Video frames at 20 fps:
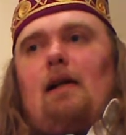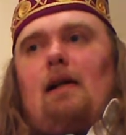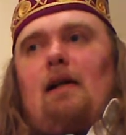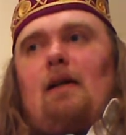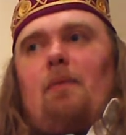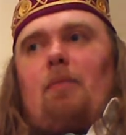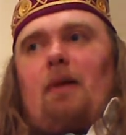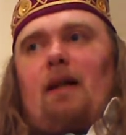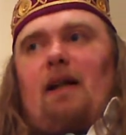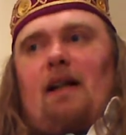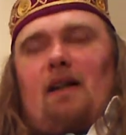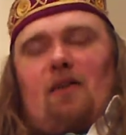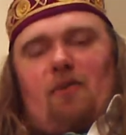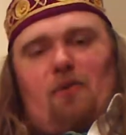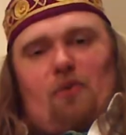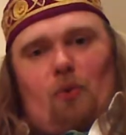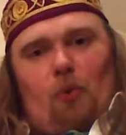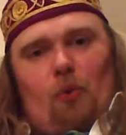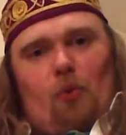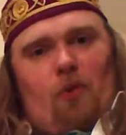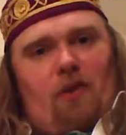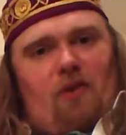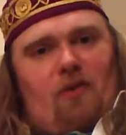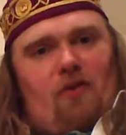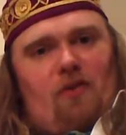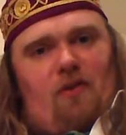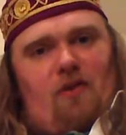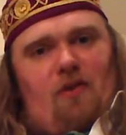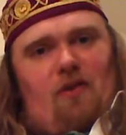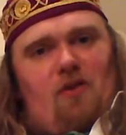bringing all the
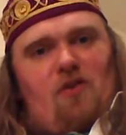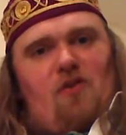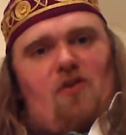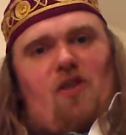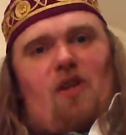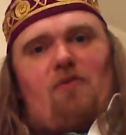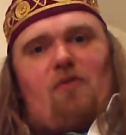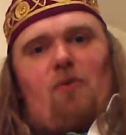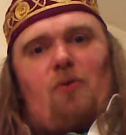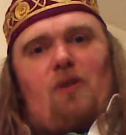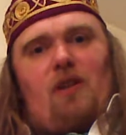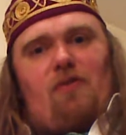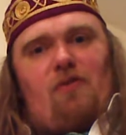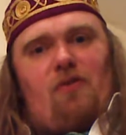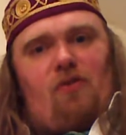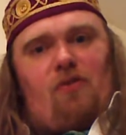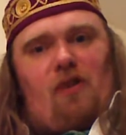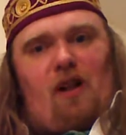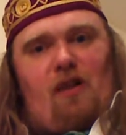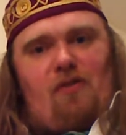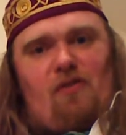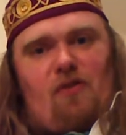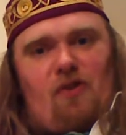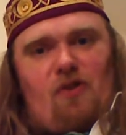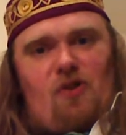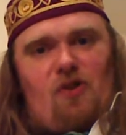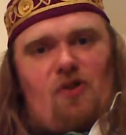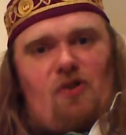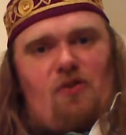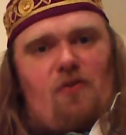several different
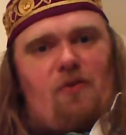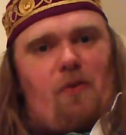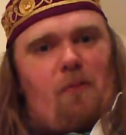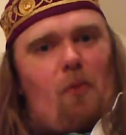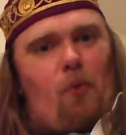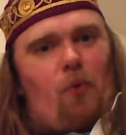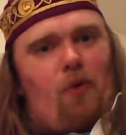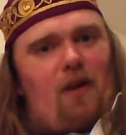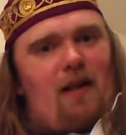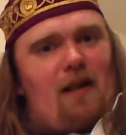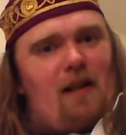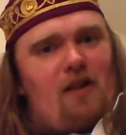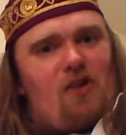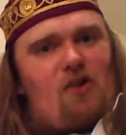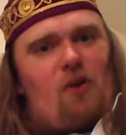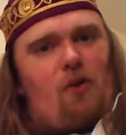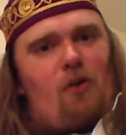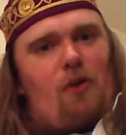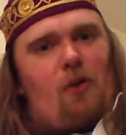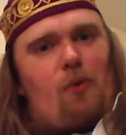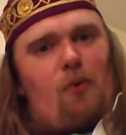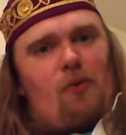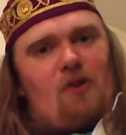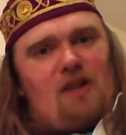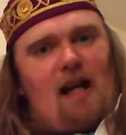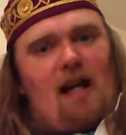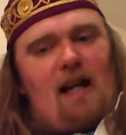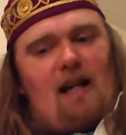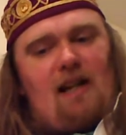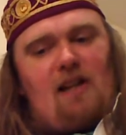references from all the historical
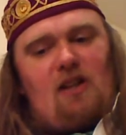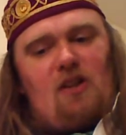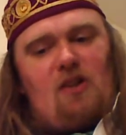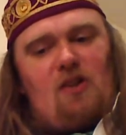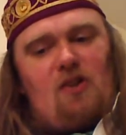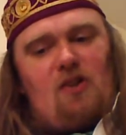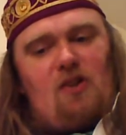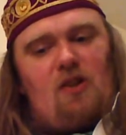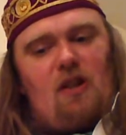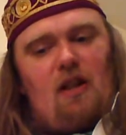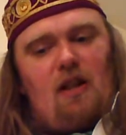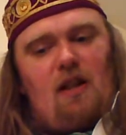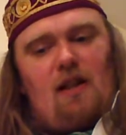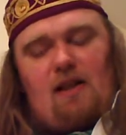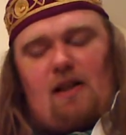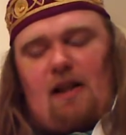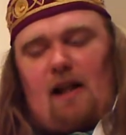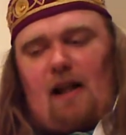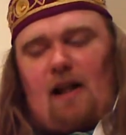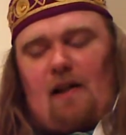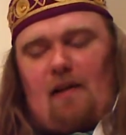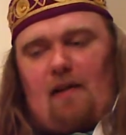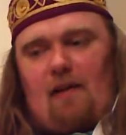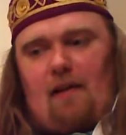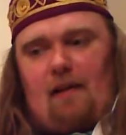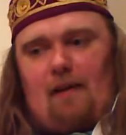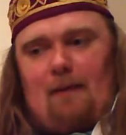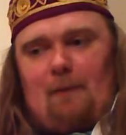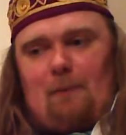texts together.